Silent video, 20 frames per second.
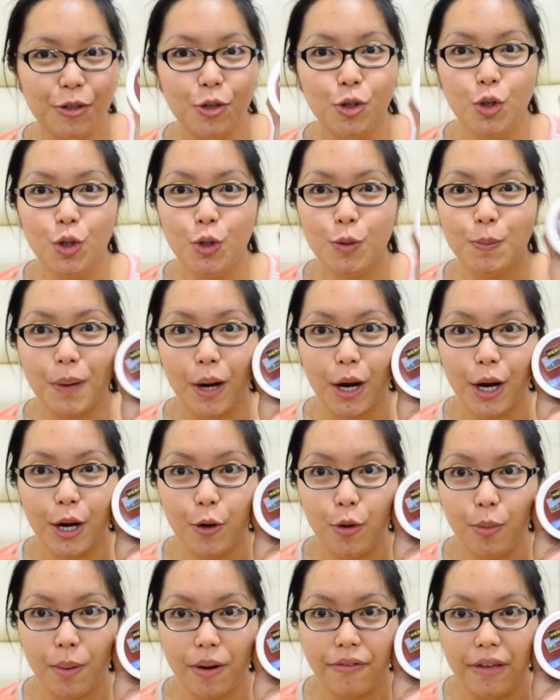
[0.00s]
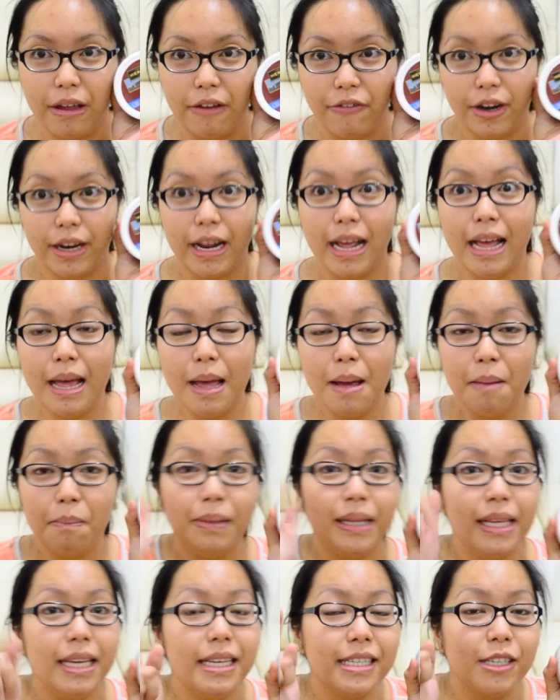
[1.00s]
Super duper favorite.
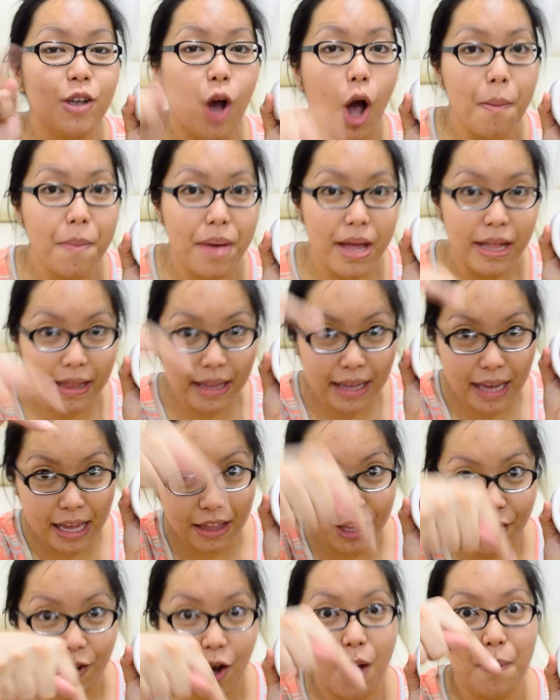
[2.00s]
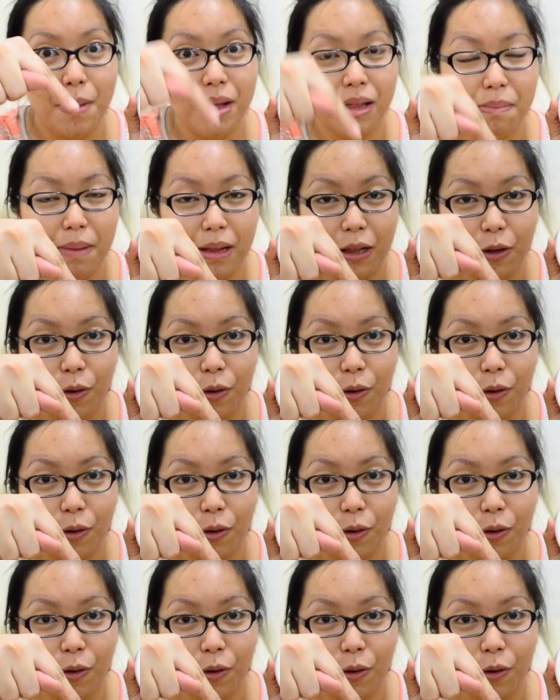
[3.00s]
Please comment in the comment